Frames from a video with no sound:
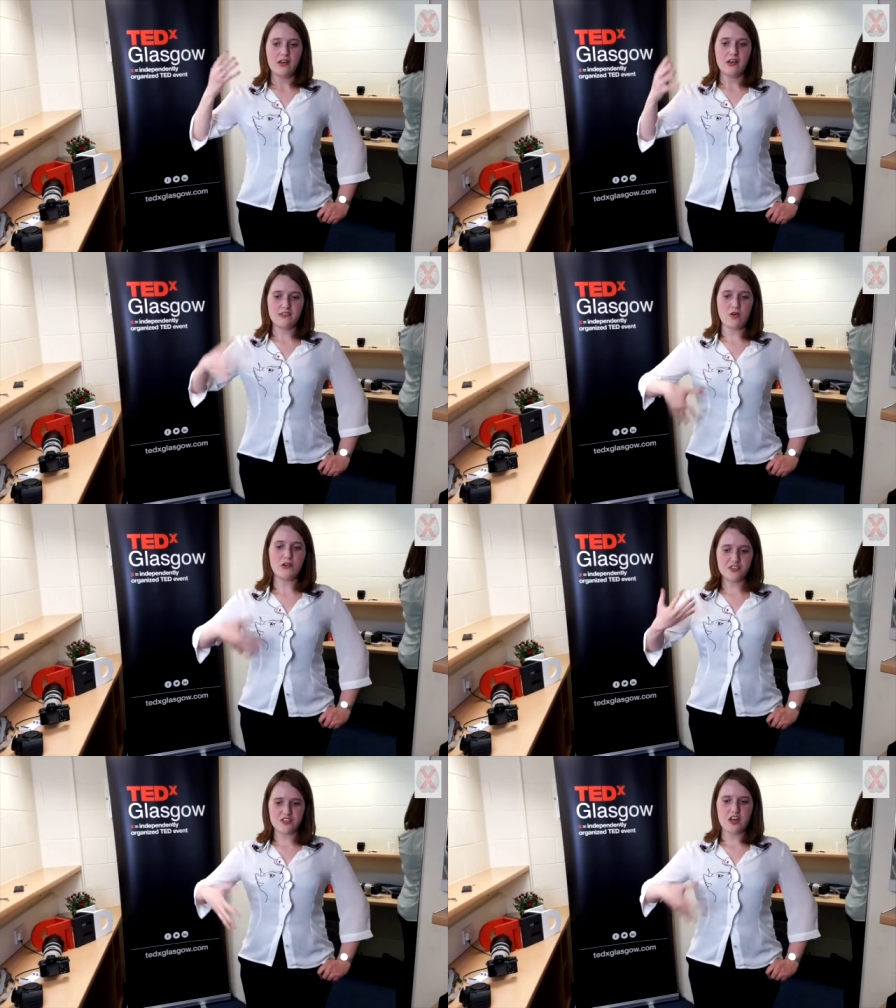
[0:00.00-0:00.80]
It's
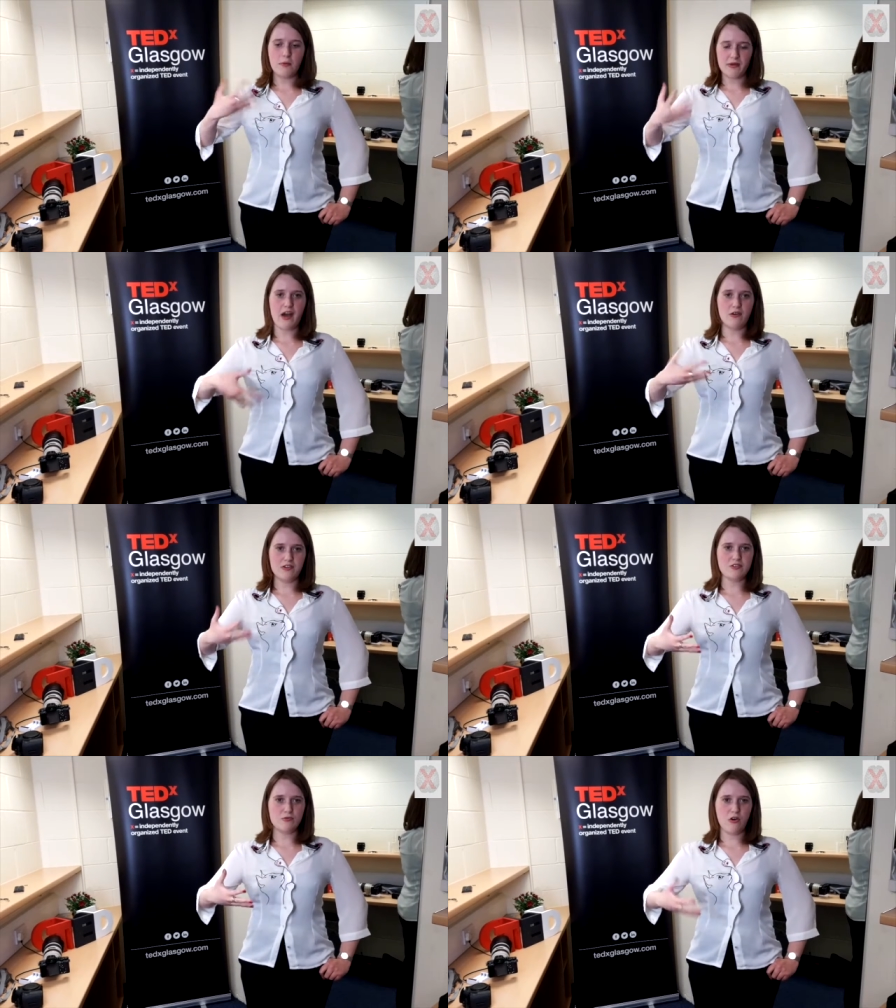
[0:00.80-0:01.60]
only just coming out
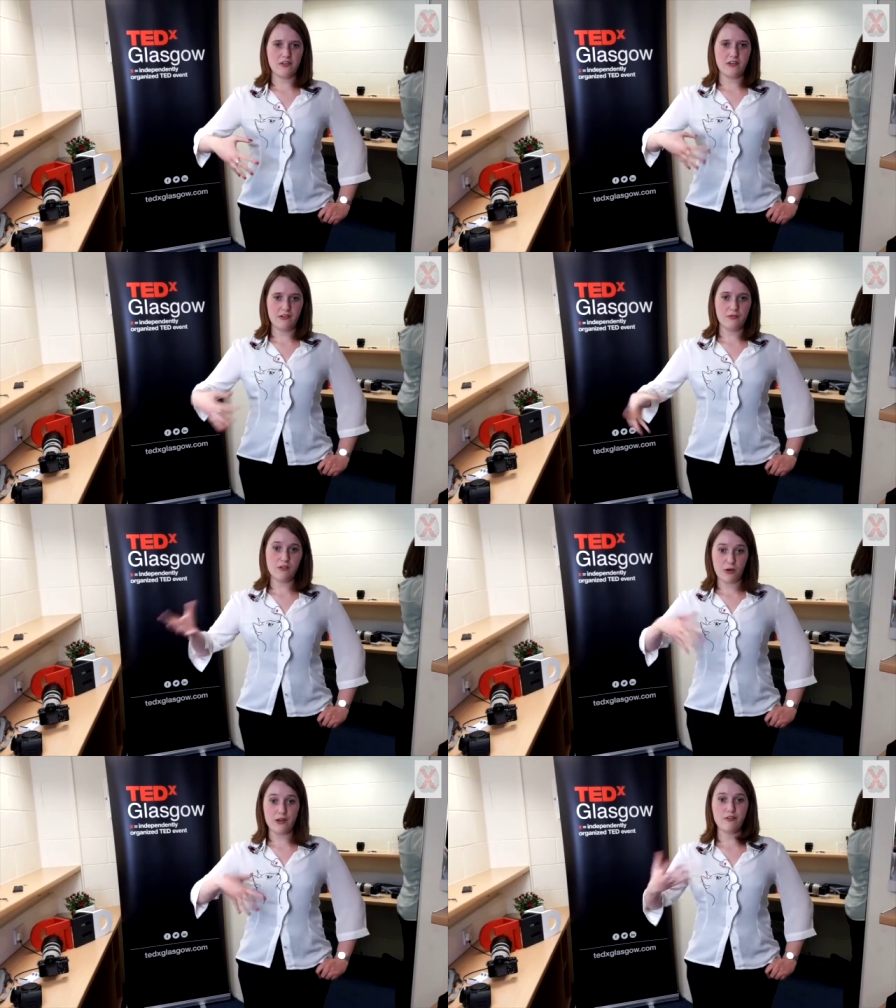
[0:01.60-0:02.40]
into the world in the
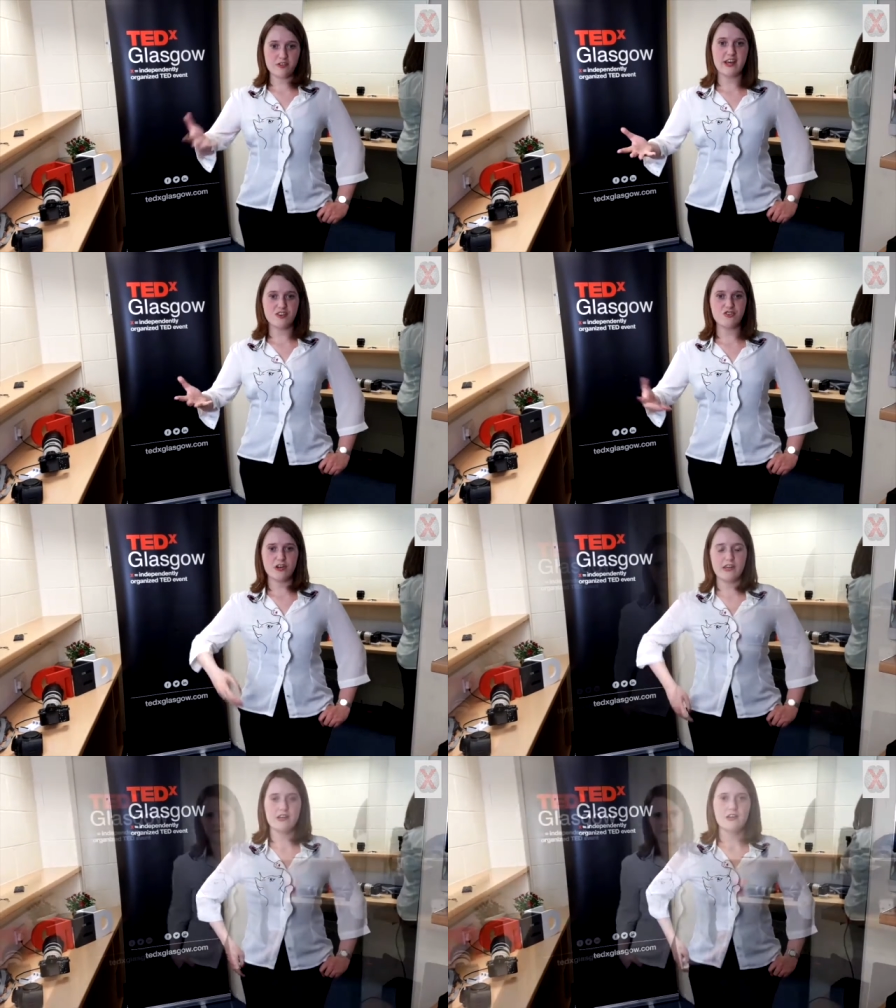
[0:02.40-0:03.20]
21st
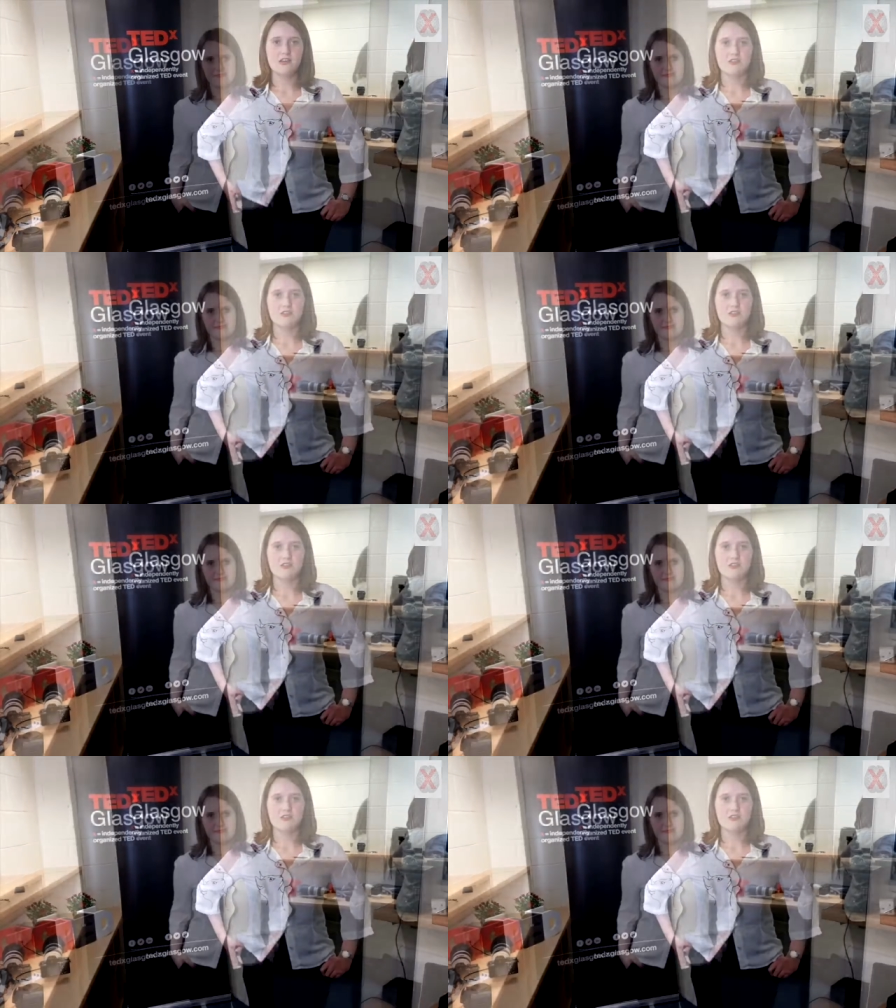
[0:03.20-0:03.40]
century.